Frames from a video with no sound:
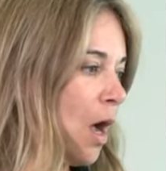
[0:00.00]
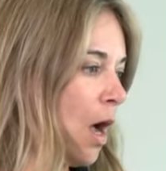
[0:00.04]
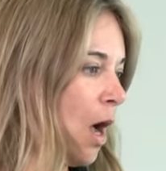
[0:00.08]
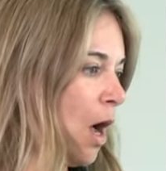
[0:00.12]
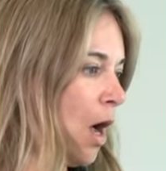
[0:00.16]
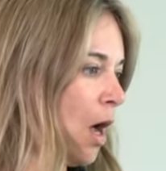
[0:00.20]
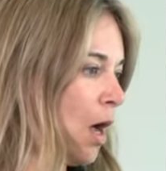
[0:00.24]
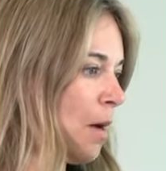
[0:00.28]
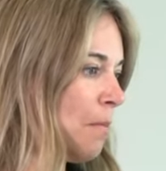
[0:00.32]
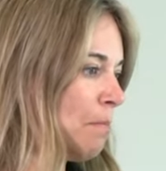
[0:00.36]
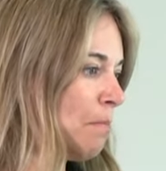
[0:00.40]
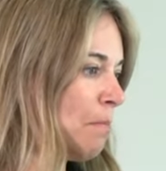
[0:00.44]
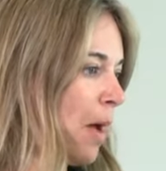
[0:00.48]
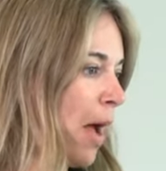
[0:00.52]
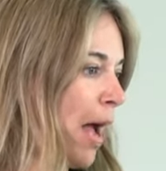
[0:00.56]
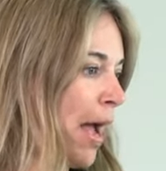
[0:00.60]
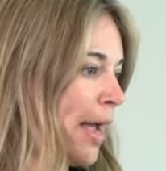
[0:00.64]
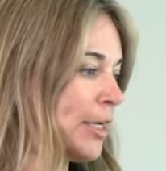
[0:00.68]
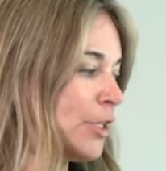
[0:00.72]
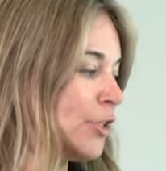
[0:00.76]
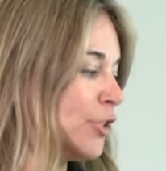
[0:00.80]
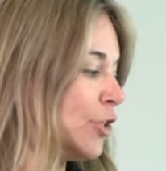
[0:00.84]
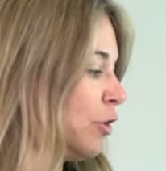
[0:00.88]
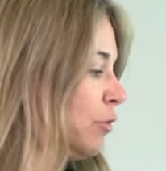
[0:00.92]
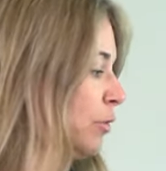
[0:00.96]
Um,
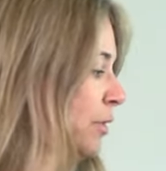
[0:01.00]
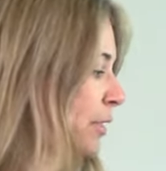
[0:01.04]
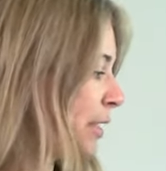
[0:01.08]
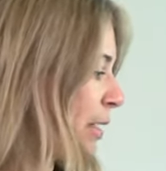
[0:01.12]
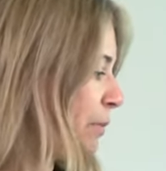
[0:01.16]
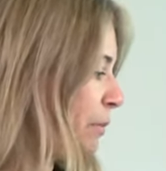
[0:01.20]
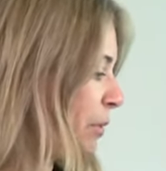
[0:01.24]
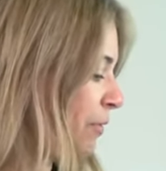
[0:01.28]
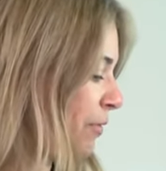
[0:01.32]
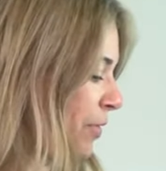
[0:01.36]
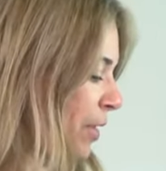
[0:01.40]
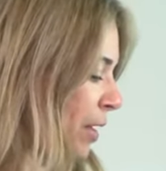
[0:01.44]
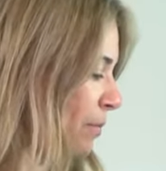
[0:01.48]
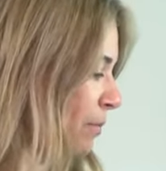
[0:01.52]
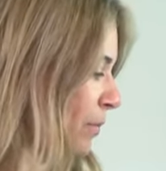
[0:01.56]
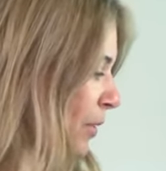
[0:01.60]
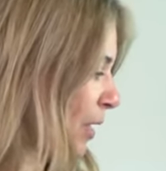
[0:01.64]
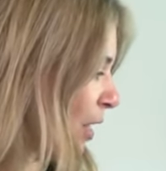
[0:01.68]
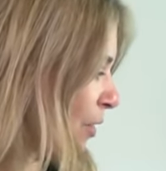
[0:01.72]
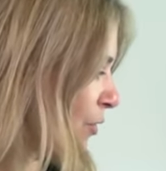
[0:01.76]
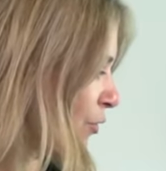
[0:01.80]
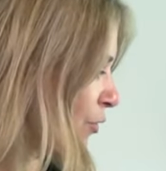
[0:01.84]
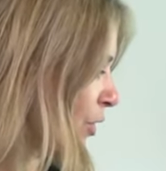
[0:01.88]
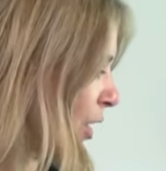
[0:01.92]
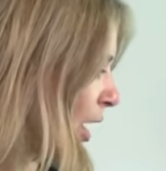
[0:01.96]
I showed some of them
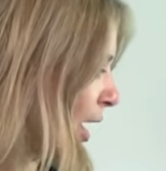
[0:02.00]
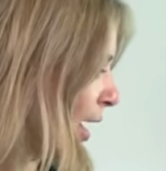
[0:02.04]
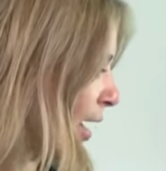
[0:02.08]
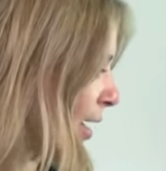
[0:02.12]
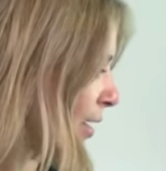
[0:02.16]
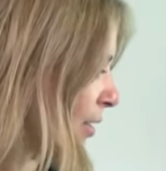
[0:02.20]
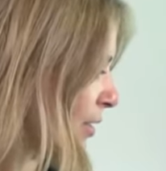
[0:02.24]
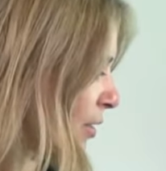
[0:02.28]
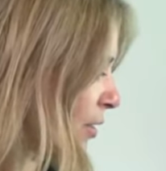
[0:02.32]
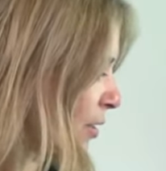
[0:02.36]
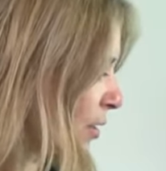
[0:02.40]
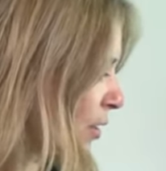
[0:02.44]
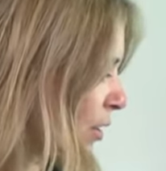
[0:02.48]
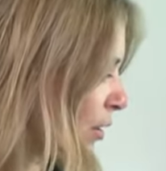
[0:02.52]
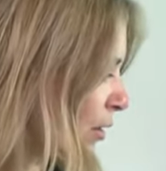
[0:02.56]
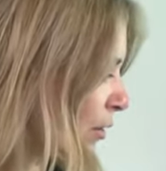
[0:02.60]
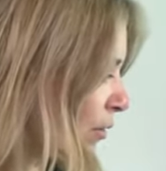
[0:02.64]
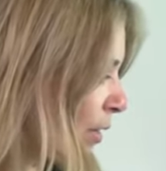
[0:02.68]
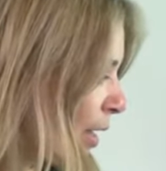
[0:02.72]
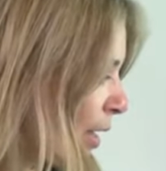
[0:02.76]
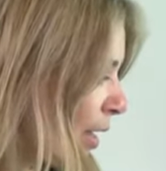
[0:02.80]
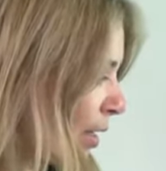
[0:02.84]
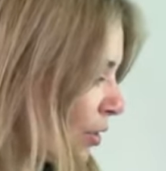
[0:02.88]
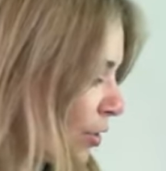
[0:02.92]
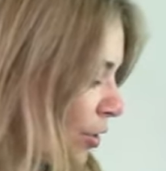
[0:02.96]
the other night.
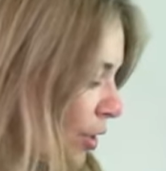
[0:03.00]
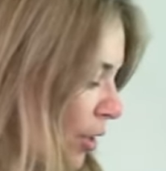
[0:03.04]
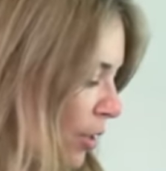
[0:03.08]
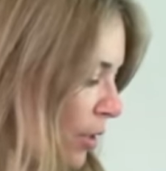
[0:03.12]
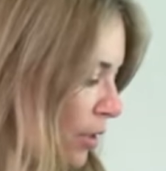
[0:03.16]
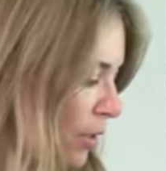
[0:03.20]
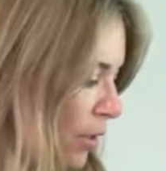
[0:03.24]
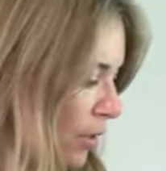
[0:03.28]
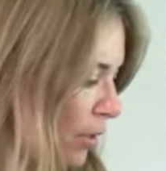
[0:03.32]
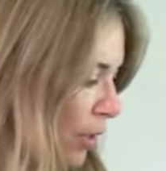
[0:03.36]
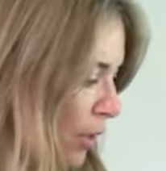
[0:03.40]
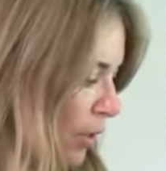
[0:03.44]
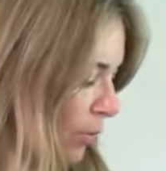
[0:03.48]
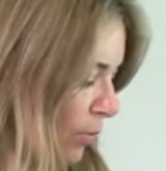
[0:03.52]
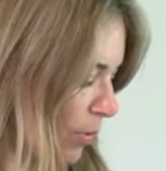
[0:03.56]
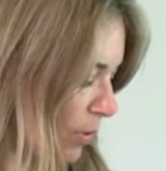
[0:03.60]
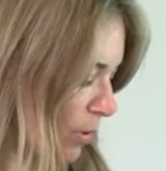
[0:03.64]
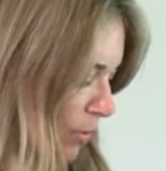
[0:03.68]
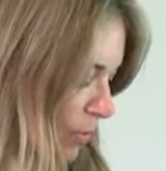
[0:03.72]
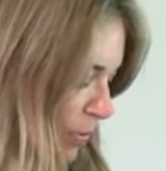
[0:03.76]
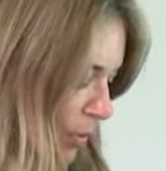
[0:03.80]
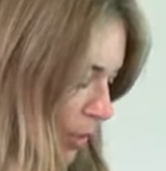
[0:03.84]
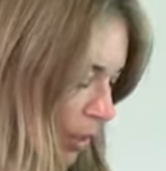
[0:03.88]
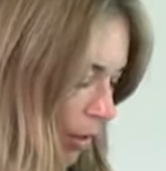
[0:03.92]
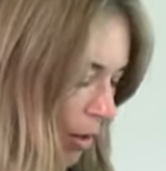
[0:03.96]
Oh, actually, this is not supposed
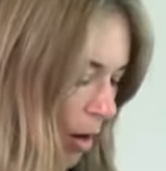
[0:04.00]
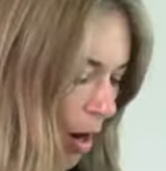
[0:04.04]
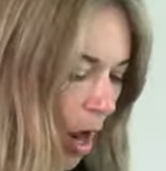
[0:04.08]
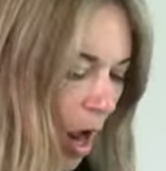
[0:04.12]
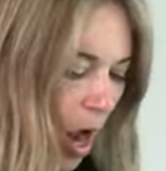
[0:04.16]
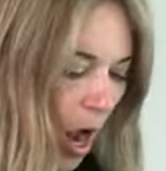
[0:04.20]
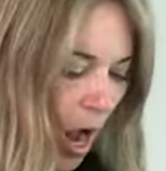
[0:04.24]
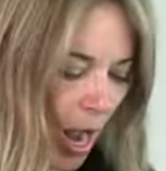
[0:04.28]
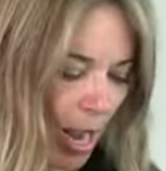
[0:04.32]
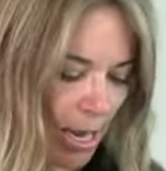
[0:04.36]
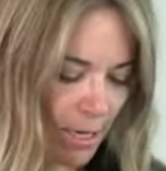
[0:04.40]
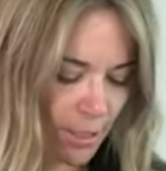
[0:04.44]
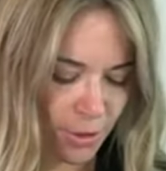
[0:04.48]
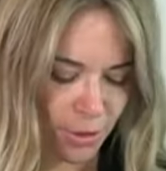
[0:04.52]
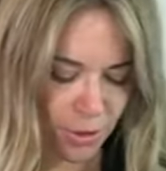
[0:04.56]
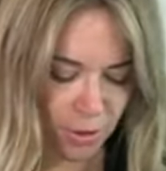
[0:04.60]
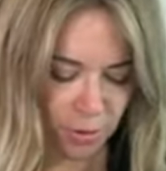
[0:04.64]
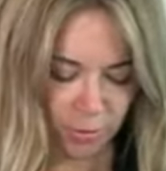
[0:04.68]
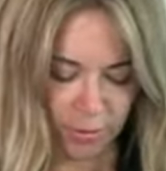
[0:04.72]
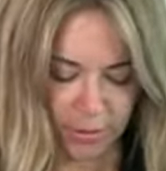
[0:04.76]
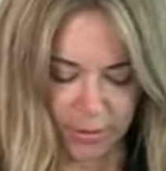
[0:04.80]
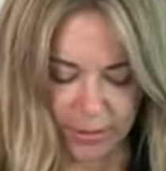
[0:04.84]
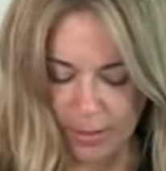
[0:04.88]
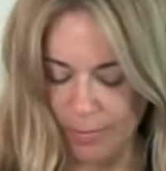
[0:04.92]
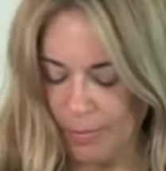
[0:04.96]
to be there. I
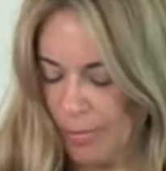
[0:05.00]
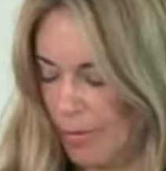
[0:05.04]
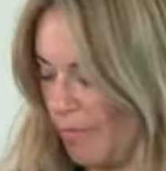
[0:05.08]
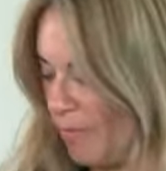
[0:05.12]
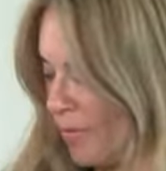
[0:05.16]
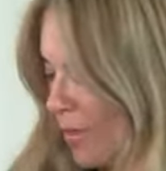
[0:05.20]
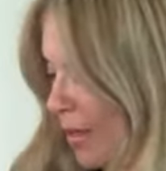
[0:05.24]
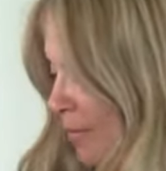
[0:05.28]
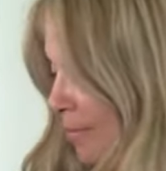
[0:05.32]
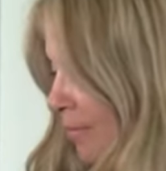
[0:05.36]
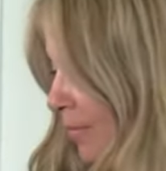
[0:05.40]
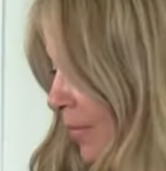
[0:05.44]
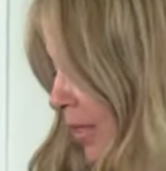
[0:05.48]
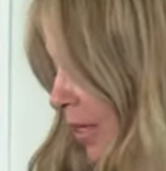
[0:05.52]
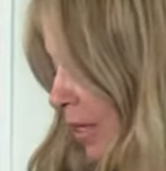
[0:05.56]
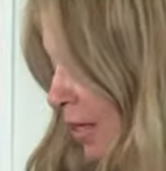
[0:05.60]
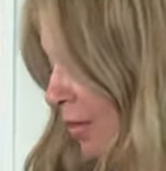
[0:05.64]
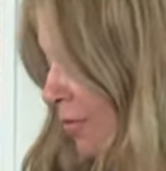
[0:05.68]
showed some of them the